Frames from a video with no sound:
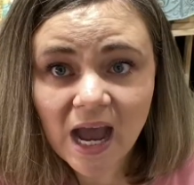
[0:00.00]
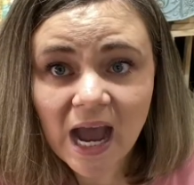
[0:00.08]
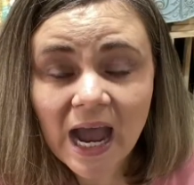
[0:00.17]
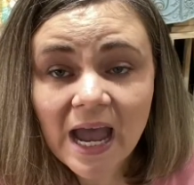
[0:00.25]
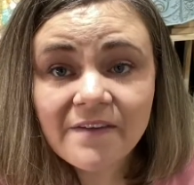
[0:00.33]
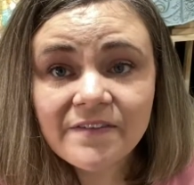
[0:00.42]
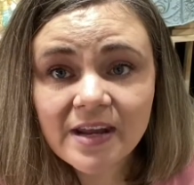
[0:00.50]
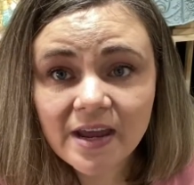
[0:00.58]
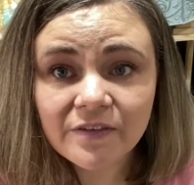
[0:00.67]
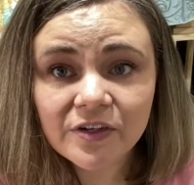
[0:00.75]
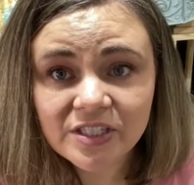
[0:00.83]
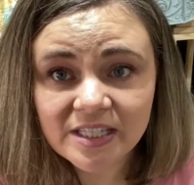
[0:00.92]
I have
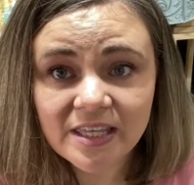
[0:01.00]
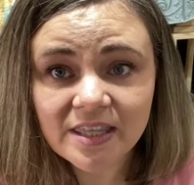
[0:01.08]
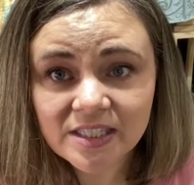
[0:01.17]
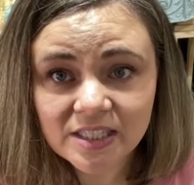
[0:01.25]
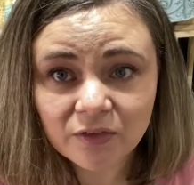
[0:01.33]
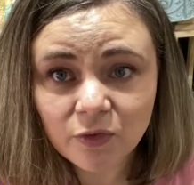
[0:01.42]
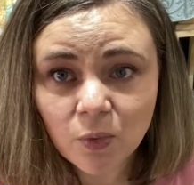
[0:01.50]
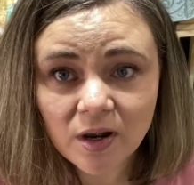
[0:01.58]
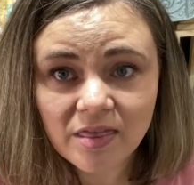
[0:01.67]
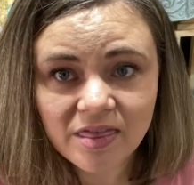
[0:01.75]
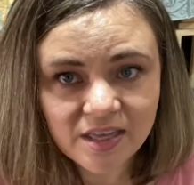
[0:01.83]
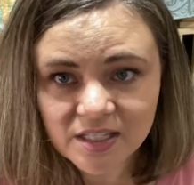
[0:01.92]
never seen the
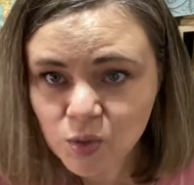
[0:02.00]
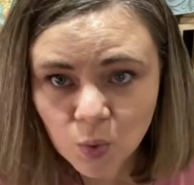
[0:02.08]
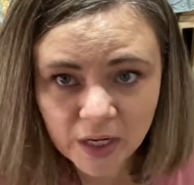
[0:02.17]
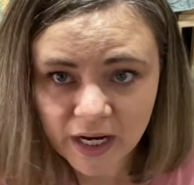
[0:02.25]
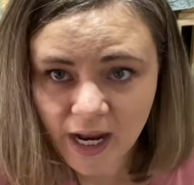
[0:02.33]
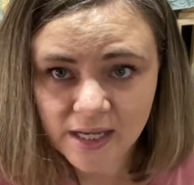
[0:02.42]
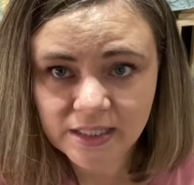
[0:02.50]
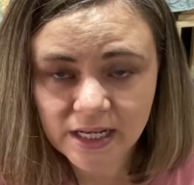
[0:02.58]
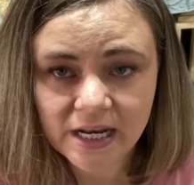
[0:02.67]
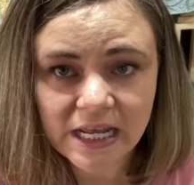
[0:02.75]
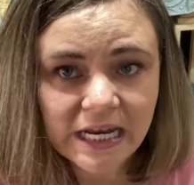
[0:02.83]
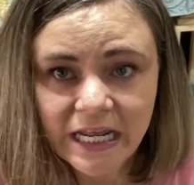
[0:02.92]
silverware this organized
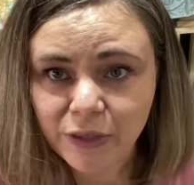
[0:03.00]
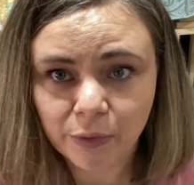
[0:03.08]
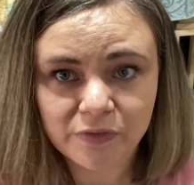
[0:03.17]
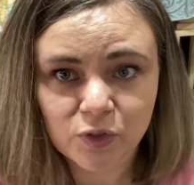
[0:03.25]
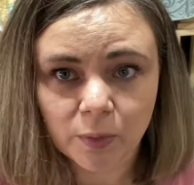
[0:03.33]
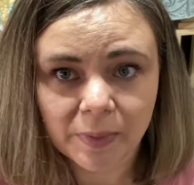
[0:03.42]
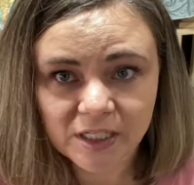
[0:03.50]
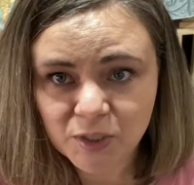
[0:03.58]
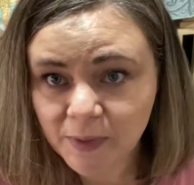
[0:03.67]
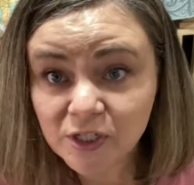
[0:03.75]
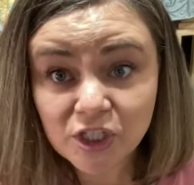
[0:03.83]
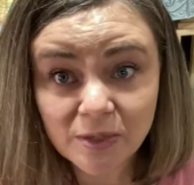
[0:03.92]
in any thrift store, but
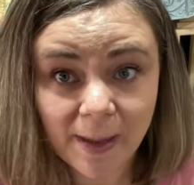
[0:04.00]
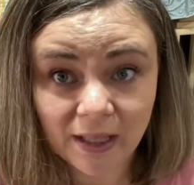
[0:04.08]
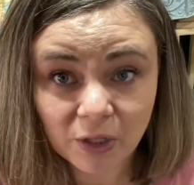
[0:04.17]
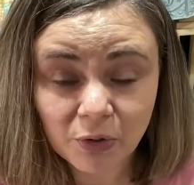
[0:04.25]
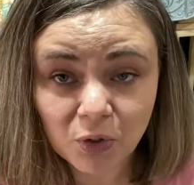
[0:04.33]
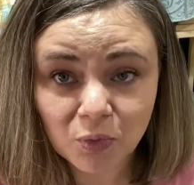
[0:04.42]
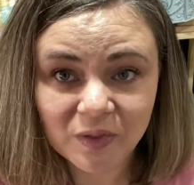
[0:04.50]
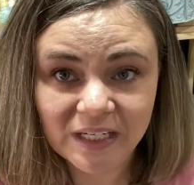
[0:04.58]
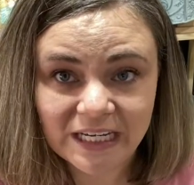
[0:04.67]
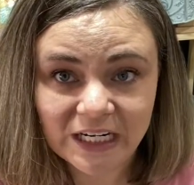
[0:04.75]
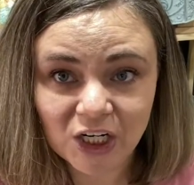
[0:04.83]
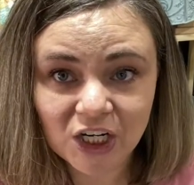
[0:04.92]
especially my local one
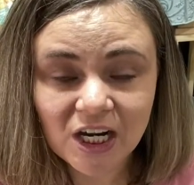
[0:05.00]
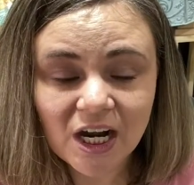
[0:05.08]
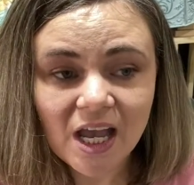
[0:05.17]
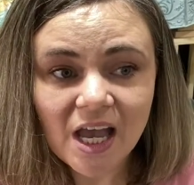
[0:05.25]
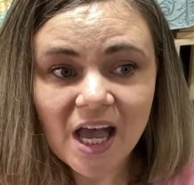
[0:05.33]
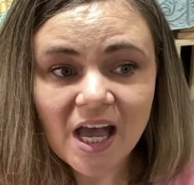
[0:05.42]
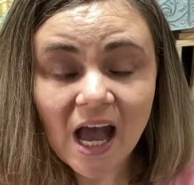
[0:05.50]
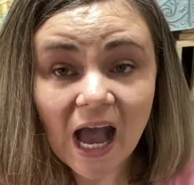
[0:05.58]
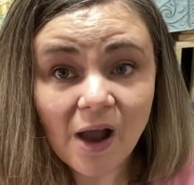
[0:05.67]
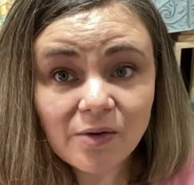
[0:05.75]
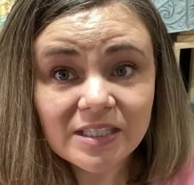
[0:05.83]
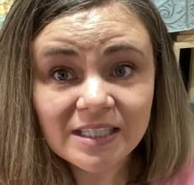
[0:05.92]
here.
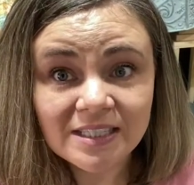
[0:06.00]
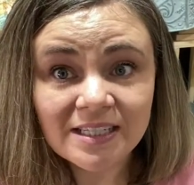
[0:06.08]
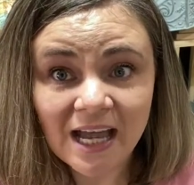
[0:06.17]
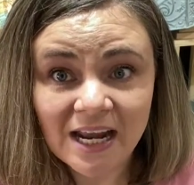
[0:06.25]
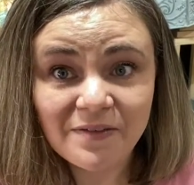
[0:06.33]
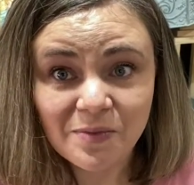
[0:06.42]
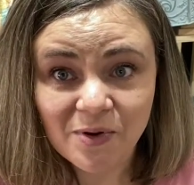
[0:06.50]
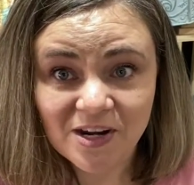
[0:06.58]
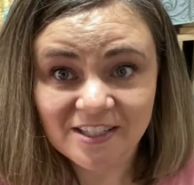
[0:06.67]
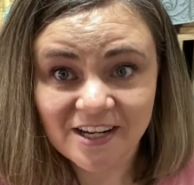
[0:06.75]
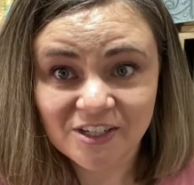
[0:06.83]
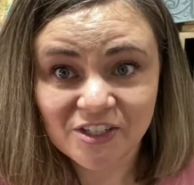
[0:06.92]
I was kind of
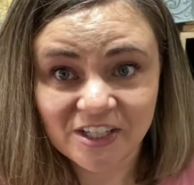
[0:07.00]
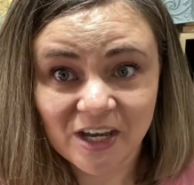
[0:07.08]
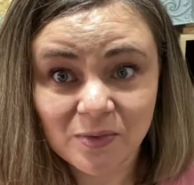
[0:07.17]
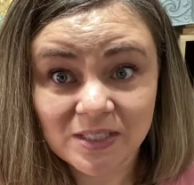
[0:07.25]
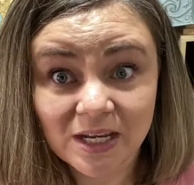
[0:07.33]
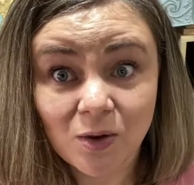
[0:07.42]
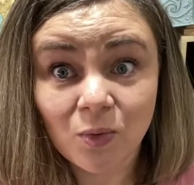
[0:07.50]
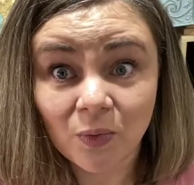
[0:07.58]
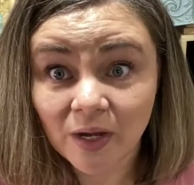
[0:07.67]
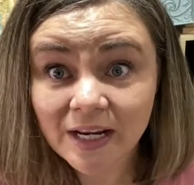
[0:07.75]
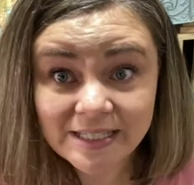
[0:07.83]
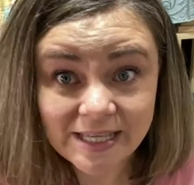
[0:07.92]
impressed actually. I was like,
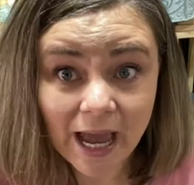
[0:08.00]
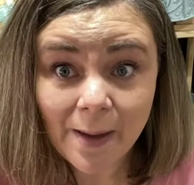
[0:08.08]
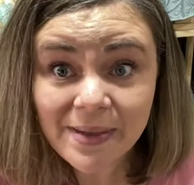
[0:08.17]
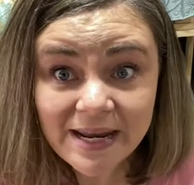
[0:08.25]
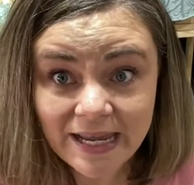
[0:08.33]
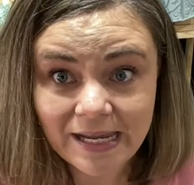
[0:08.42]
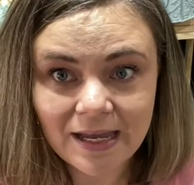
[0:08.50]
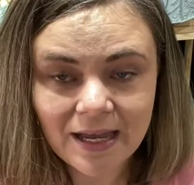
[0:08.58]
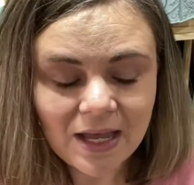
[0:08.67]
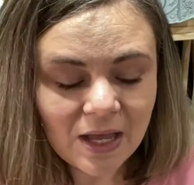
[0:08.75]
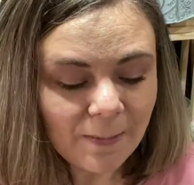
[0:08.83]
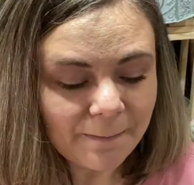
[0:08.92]
what is happening?
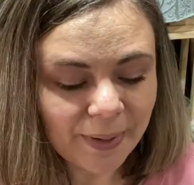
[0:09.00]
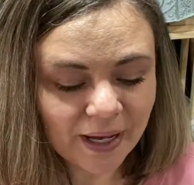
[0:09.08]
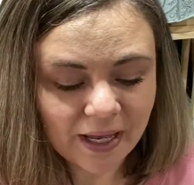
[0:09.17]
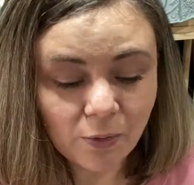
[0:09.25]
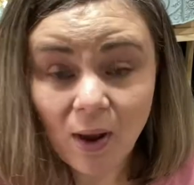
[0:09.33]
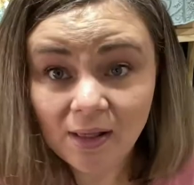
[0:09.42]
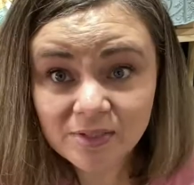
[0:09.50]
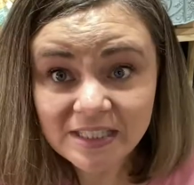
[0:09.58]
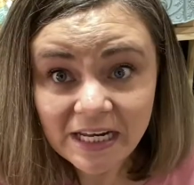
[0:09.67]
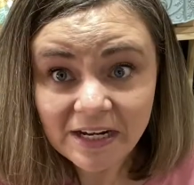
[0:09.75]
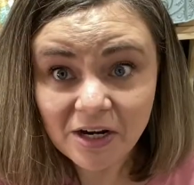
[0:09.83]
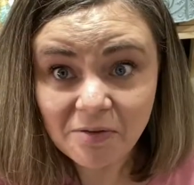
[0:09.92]
But while I was
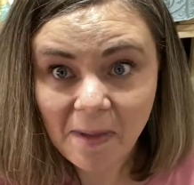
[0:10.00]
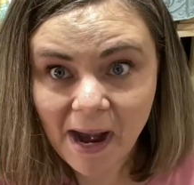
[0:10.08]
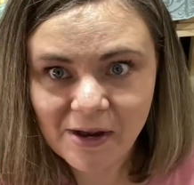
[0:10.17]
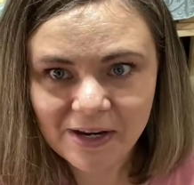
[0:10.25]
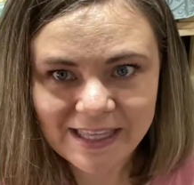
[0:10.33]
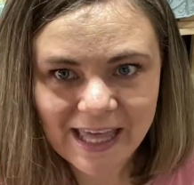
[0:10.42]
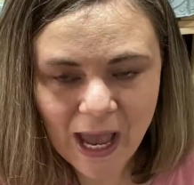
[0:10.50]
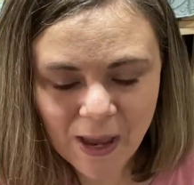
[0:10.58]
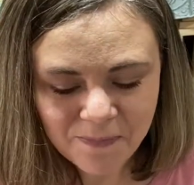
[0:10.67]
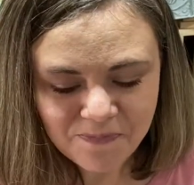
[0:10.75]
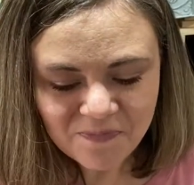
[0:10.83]
standing there admiring that,